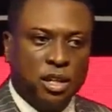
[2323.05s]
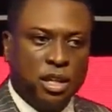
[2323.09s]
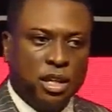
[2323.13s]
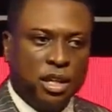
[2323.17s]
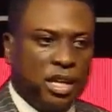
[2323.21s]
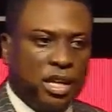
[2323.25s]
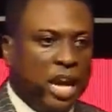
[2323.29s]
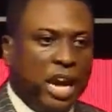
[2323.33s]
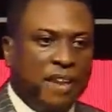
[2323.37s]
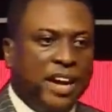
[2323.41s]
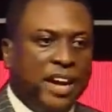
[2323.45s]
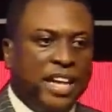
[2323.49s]

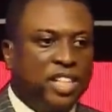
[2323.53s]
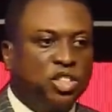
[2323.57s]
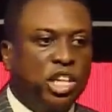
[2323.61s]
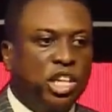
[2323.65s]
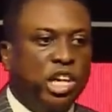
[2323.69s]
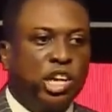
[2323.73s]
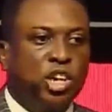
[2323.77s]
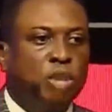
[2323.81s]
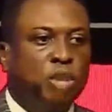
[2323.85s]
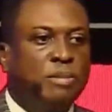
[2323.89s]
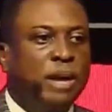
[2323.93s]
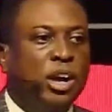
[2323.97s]
Naira is not a
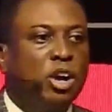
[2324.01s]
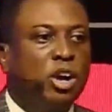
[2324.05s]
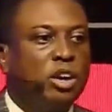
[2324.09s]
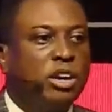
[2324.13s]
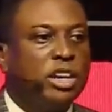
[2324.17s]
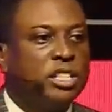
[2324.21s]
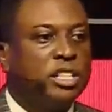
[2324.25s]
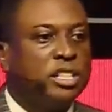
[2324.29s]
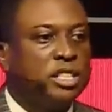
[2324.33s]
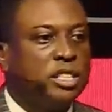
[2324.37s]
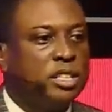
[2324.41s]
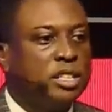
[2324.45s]
global
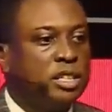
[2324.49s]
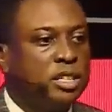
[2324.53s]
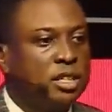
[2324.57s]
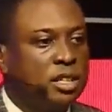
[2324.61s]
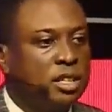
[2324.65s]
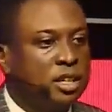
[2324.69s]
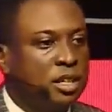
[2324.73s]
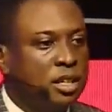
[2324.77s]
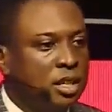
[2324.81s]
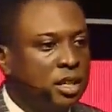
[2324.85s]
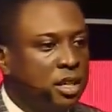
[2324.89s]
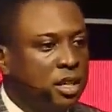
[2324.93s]
currency.
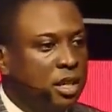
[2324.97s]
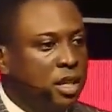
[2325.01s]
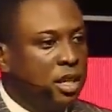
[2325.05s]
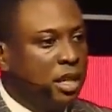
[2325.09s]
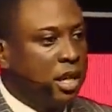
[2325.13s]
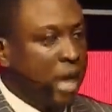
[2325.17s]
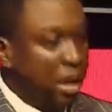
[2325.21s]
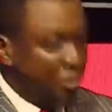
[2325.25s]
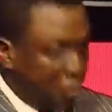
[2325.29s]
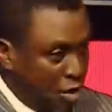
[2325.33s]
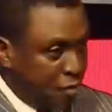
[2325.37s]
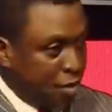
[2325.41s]

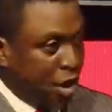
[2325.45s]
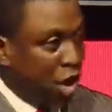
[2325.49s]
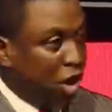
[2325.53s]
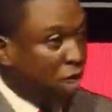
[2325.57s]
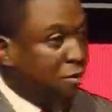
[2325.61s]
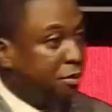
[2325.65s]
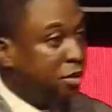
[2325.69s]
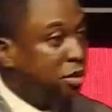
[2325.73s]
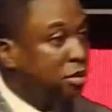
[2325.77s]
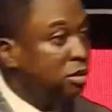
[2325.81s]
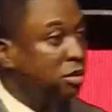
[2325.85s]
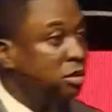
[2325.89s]
Can we be
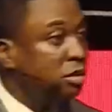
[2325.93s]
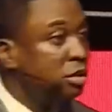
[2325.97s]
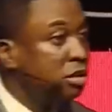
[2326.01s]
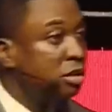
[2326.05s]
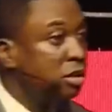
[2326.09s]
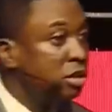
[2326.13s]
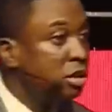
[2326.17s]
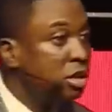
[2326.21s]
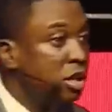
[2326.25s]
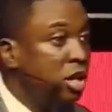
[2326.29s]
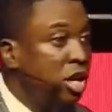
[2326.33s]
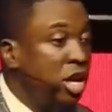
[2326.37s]
humble?
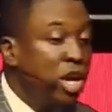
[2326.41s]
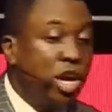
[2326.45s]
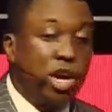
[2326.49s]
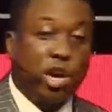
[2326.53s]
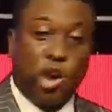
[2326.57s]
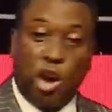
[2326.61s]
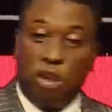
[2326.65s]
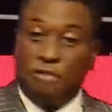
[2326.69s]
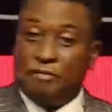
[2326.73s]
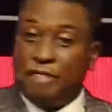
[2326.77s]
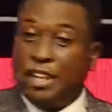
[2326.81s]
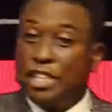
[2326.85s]

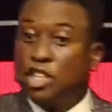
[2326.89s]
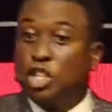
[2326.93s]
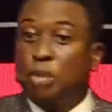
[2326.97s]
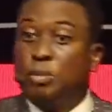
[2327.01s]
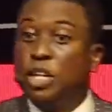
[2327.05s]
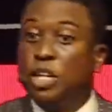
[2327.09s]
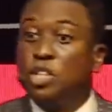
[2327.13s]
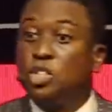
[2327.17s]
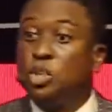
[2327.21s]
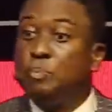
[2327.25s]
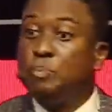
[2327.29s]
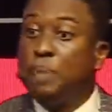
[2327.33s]
Convert your
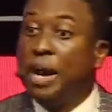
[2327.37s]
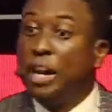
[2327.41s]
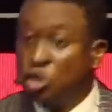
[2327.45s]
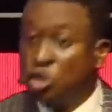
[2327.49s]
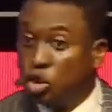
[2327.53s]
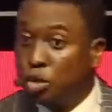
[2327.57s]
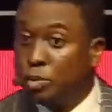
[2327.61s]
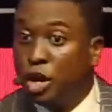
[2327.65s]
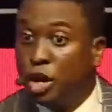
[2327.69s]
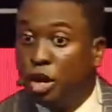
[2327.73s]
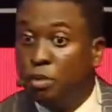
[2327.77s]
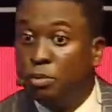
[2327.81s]
money to pounds,
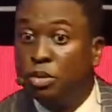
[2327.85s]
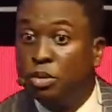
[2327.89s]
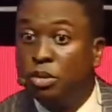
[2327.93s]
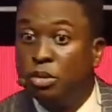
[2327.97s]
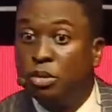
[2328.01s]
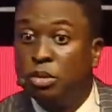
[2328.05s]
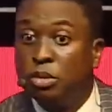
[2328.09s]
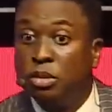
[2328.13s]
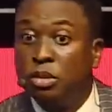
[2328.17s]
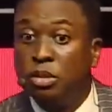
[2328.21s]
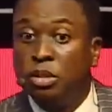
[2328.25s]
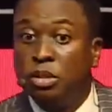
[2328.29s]
you'll be humble.
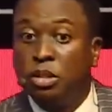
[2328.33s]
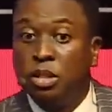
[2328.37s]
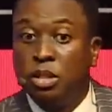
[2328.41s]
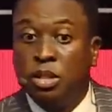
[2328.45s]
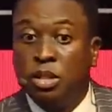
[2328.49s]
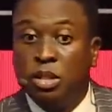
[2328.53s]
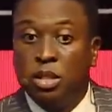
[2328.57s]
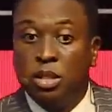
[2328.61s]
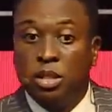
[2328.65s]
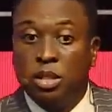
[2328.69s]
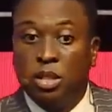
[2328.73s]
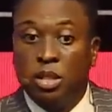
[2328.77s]

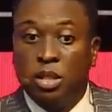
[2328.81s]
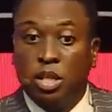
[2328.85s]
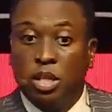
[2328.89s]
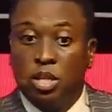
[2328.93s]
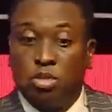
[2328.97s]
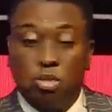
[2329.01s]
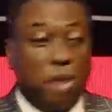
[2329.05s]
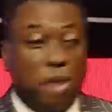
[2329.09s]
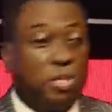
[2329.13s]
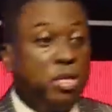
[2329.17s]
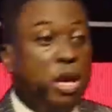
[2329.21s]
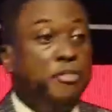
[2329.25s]

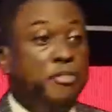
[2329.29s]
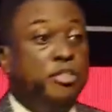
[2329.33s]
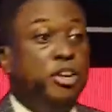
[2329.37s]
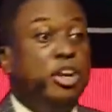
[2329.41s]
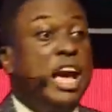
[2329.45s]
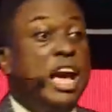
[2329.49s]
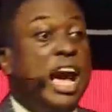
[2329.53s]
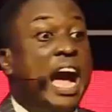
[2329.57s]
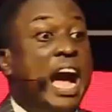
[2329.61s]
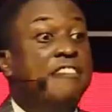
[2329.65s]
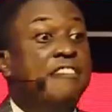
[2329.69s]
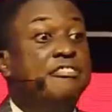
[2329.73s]
You are not even a
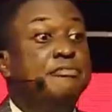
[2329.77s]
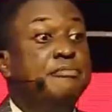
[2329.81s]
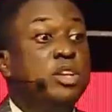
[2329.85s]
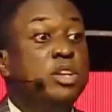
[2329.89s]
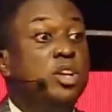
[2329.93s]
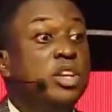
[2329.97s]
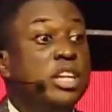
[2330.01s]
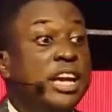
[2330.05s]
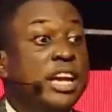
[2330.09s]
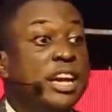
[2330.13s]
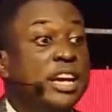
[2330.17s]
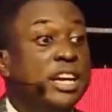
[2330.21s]
half
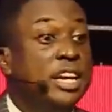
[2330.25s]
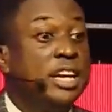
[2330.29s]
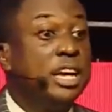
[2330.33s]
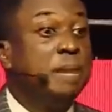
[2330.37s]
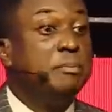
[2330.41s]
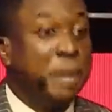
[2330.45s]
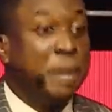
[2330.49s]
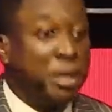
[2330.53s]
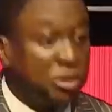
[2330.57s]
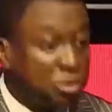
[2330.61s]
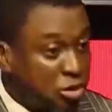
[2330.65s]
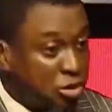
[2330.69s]
millionaire in
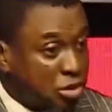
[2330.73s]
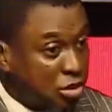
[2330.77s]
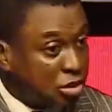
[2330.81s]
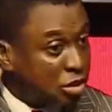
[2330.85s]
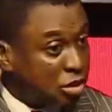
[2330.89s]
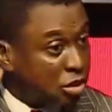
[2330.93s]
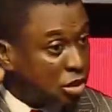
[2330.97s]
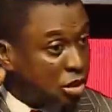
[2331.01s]
pounds.